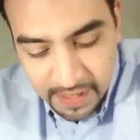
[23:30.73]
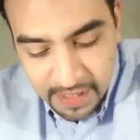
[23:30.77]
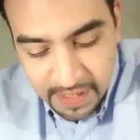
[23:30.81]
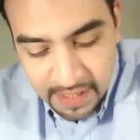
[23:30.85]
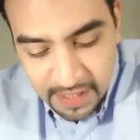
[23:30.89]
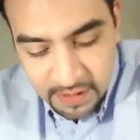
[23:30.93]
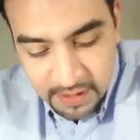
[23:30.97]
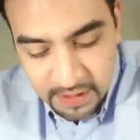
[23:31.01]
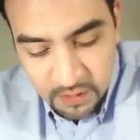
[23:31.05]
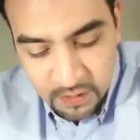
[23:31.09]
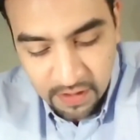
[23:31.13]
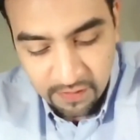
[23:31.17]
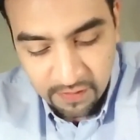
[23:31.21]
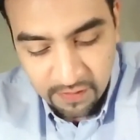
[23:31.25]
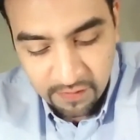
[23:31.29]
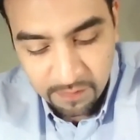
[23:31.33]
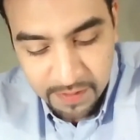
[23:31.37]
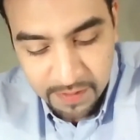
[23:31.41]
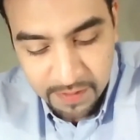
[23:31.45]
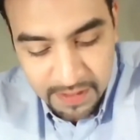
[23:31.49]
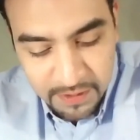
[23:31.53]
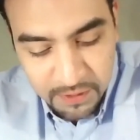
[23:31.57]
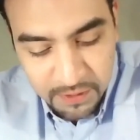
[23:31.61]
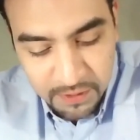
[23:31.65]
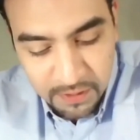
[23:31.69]
You have
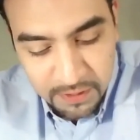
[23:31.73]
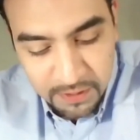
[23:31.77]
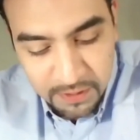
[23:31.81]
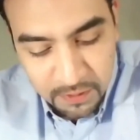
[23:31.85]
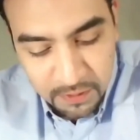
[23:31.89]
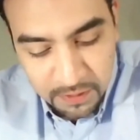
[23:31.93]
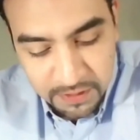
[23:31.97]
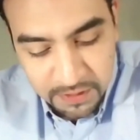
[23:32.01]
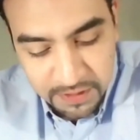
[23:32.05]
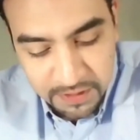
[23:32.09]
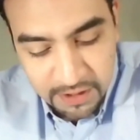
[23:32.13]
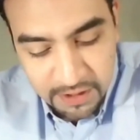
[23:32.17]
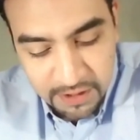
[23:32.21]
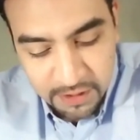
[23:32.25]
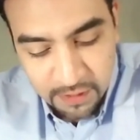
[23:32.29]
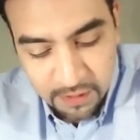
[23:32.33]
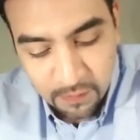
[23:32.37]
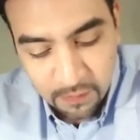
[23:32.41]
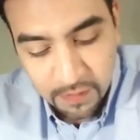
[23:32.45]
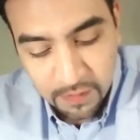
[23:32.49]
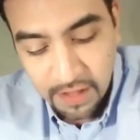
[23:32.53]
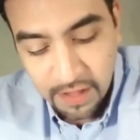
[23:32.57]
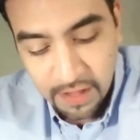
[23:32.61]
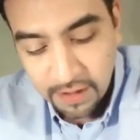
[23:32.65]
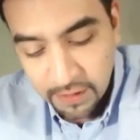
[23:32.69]
built your association
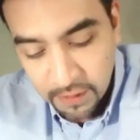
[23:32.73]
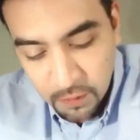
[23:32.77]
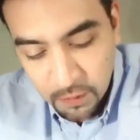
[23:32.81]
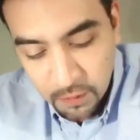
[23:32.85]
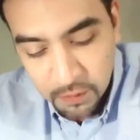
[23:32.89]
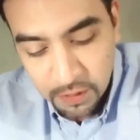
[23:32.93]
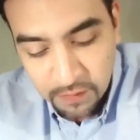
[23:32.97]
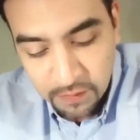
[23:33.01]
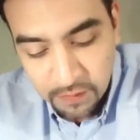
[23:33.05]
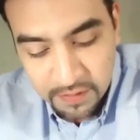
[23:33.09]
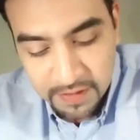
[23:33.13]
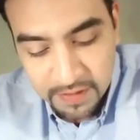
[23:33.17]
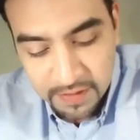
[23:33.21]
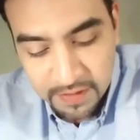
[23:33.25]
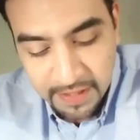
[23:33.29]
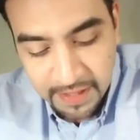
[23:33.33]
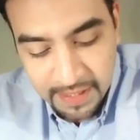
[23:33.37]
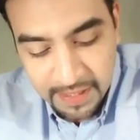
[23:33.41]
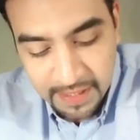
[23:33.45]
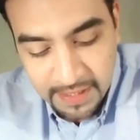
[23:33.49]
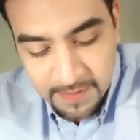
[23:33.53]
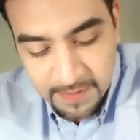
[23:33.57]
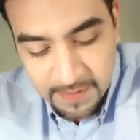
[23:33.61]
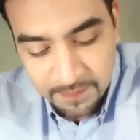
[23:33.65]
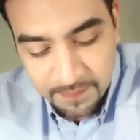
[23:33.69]
with our youth over the
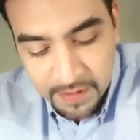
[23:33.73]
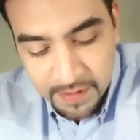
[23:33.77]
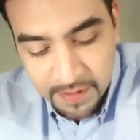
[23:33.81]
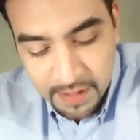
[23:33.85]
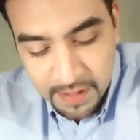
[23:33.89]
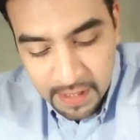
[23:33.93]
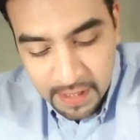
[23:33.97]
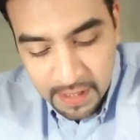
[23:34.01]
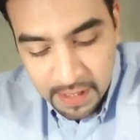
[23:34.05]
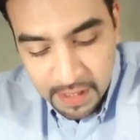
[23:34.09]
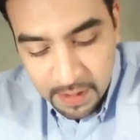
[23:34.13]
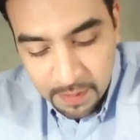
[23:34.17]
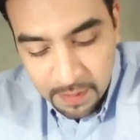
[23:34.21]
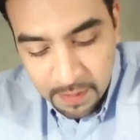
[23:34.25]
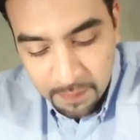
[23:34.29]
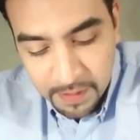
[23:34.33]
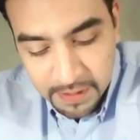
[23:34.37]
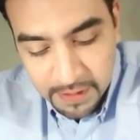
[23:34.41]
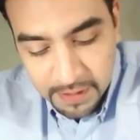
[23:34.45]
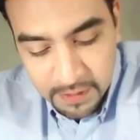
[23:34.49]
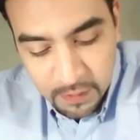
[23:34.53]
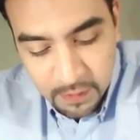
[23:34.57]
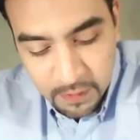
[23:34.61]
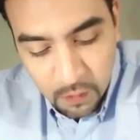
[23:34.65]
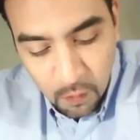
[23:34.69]
years,
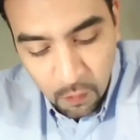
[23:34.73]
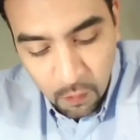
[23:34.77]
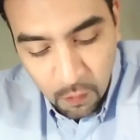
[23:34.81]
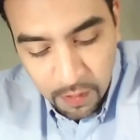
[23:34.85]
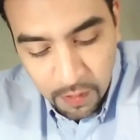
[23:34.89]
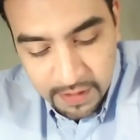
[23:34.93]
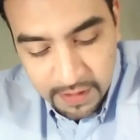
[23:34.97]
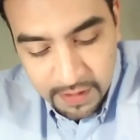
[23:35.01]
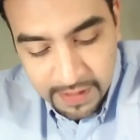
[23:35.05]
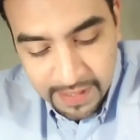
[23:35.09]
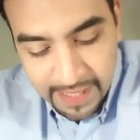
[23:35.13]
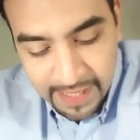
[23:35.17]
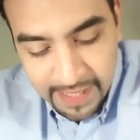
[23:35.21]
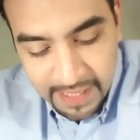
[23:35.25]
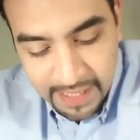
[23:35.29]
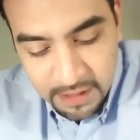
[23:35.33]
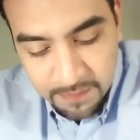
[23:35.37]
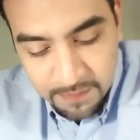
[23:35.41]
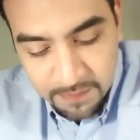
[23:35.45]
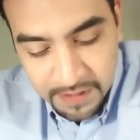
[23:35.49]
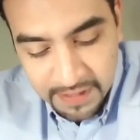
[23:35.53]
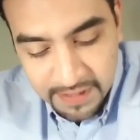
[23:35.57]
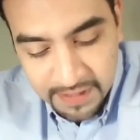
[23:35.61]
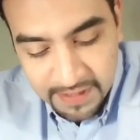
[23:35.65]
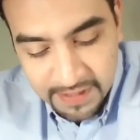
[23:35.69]
but with
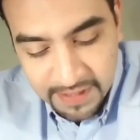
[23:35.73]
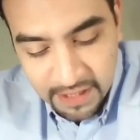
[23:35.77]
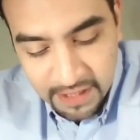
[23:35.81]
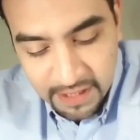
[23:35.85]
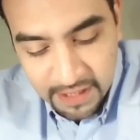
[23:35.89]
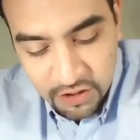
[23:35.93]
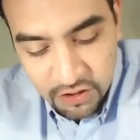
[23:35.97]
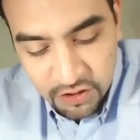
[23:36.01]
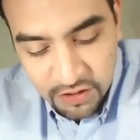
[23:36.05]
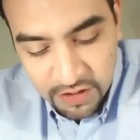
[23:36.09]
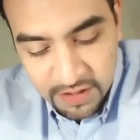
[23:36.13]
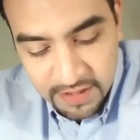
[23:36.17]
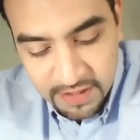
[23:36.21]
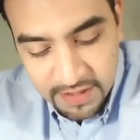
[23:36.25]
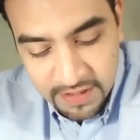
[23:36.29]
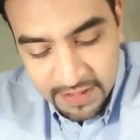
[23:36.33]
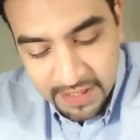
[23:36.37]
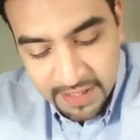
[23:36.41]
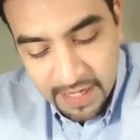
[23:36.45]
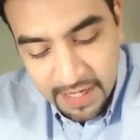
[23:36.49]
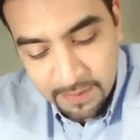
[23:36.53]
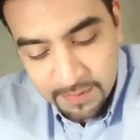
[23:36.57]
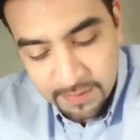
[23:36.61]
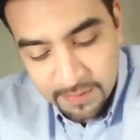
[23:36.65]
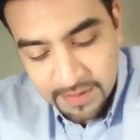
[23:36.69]
expectations
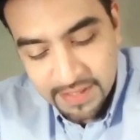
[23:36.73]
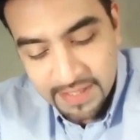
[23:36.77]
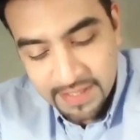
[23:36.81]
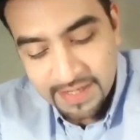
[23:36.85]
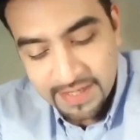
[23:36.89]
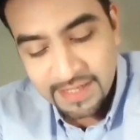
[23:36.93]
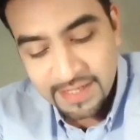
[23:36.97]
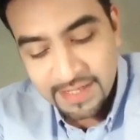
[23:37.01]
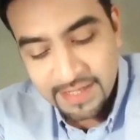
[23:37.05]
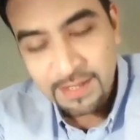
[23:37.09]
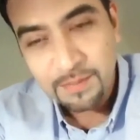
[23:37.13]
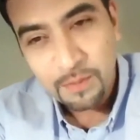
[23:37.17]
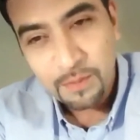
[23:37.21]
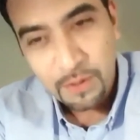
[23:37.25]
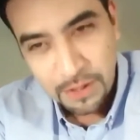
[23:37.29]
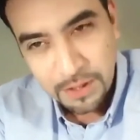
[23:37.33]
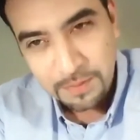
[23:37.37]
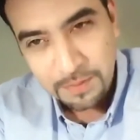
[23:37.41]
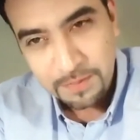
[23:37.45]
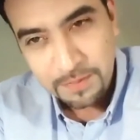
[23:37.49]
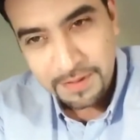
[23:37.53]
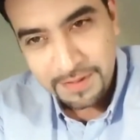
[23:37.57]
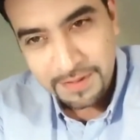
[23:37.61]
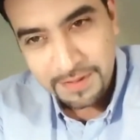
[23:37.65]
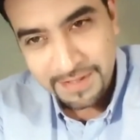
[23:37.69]
comes disappointment.